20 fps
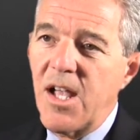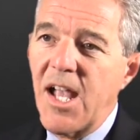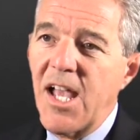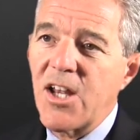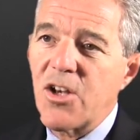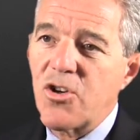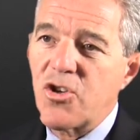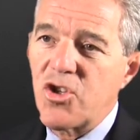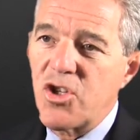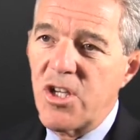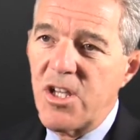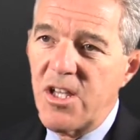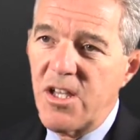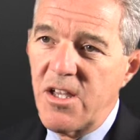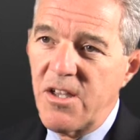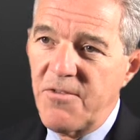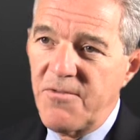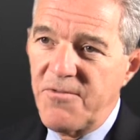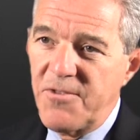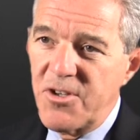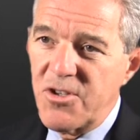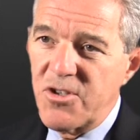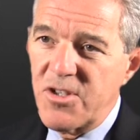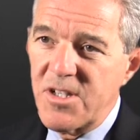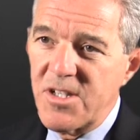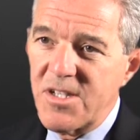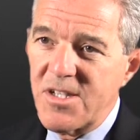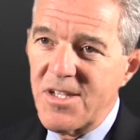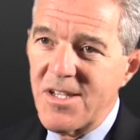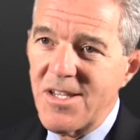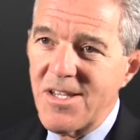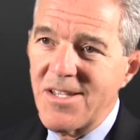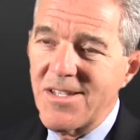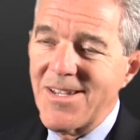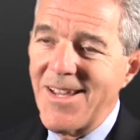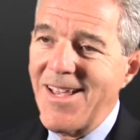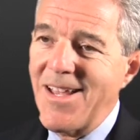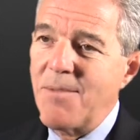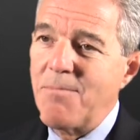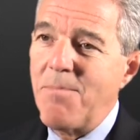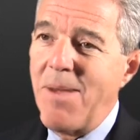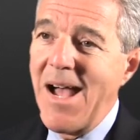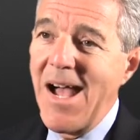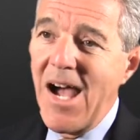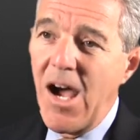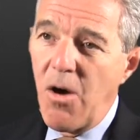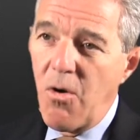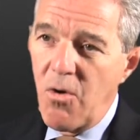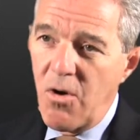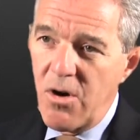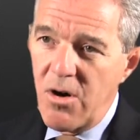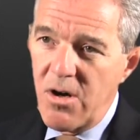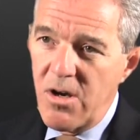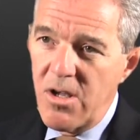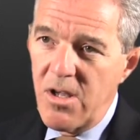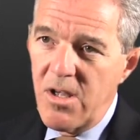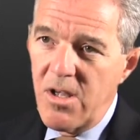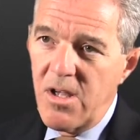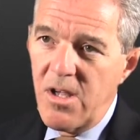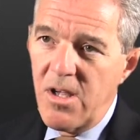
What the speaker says: energy efficiencies and power,